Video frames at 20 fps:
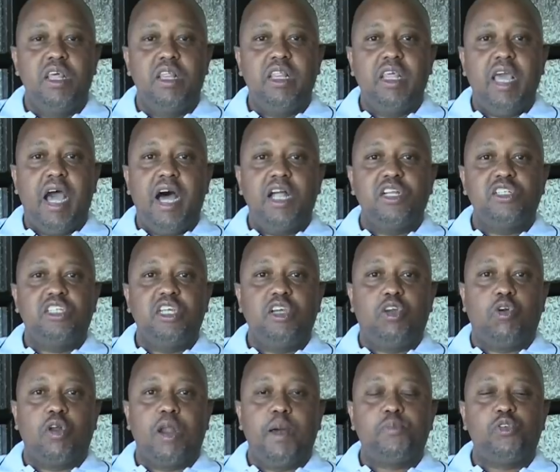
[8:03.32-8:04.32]
the
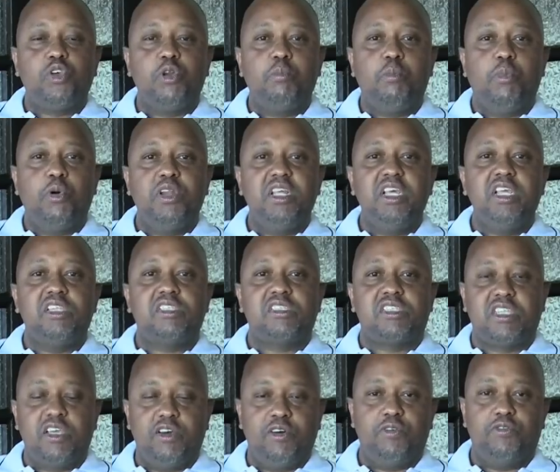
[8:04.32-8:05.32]
anti-corruption body
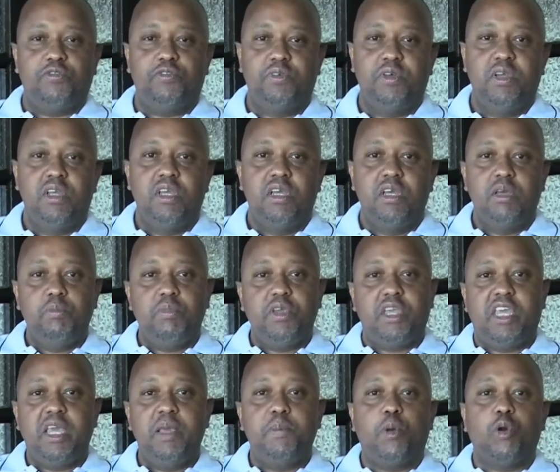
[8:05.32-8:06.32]
itself
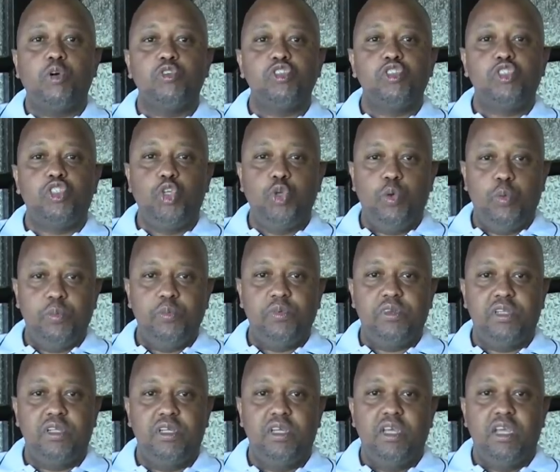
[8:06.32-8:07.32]
became
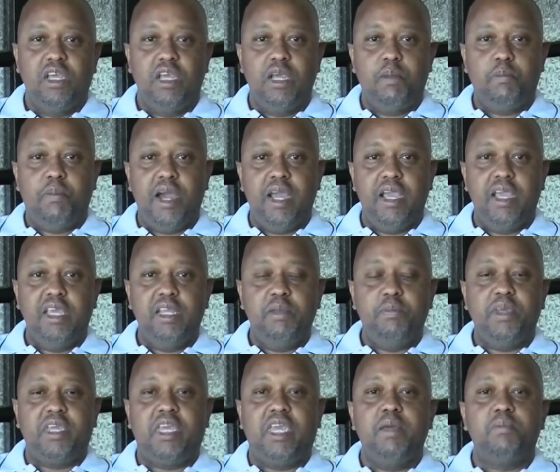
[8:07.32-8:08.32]
consumed it
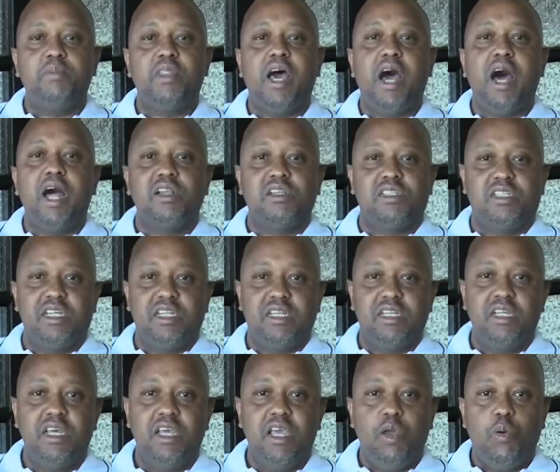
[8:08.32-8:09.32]
became the
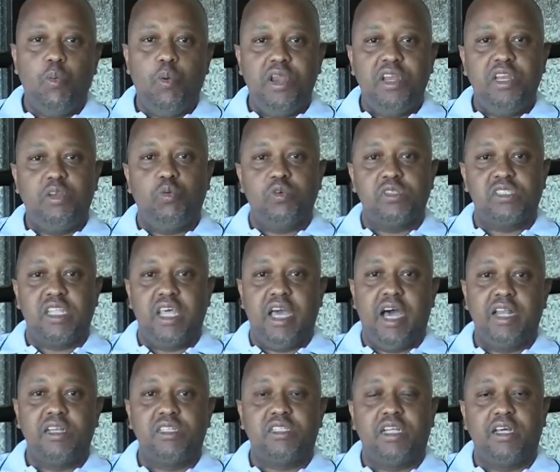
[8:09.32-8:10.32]
hunted when it was the
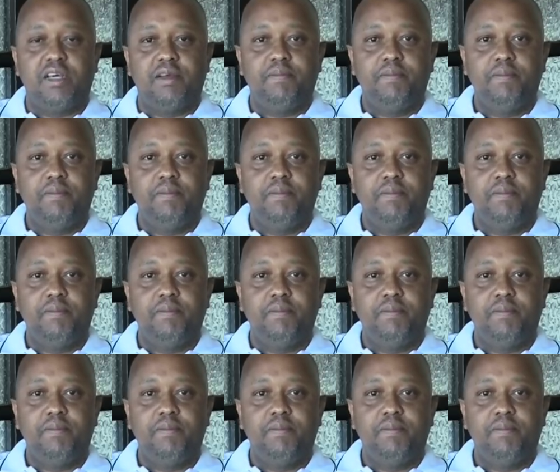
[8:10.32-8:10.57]
hunter.